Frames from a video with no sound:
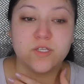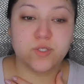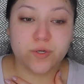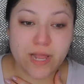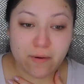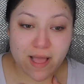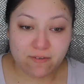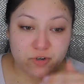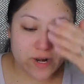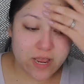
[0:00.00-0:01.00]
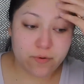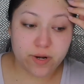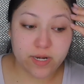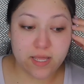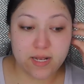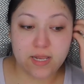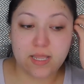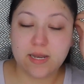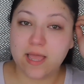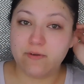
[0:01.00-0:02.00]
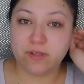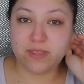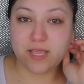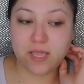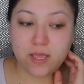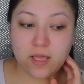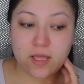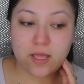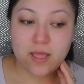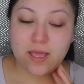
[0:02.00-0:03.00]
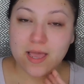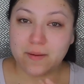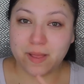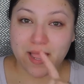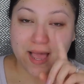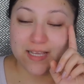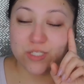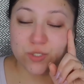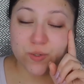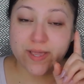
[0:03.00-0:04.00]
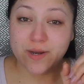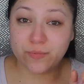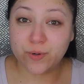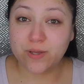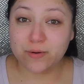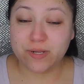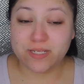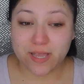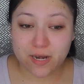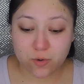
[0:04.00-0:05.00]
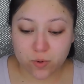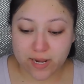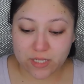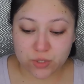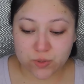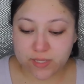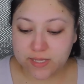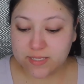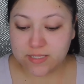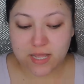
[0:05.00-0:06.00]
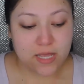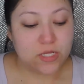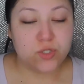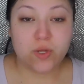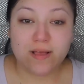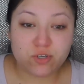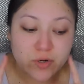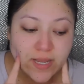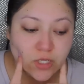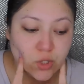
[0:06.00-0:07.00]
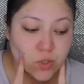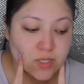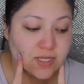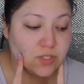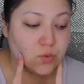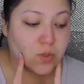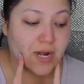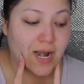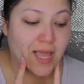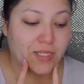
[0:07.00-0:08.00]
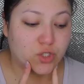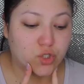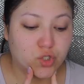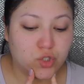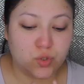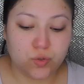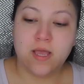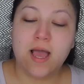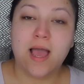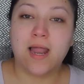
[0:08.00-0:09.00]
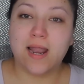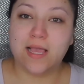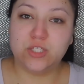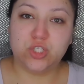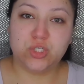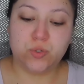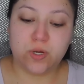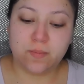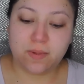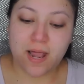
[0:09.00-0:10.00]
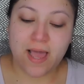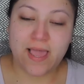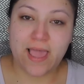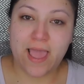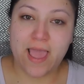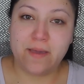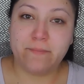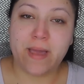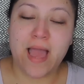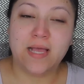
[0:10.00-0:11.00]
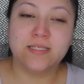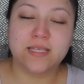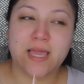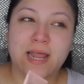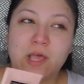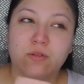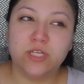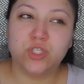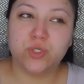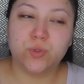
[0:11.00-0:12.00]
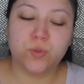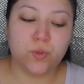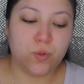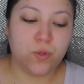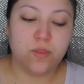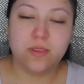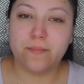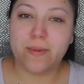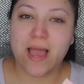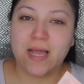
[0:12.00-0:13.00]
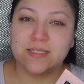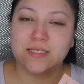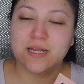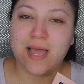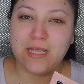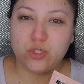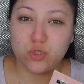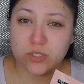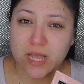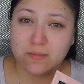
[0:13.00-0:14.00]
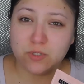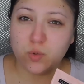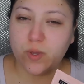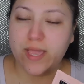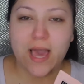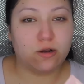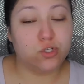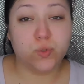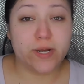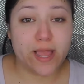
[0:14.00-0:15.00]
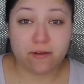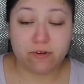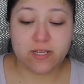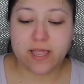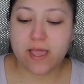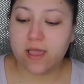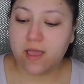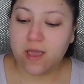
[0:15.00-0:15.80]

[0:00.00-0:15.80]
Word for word: So now after I already clean everything, and my eyes do get real irritated when I do this. So after I do this, what I like to do, I like to apply a mask. And I only do the mask like two times a week. I don't do it every day,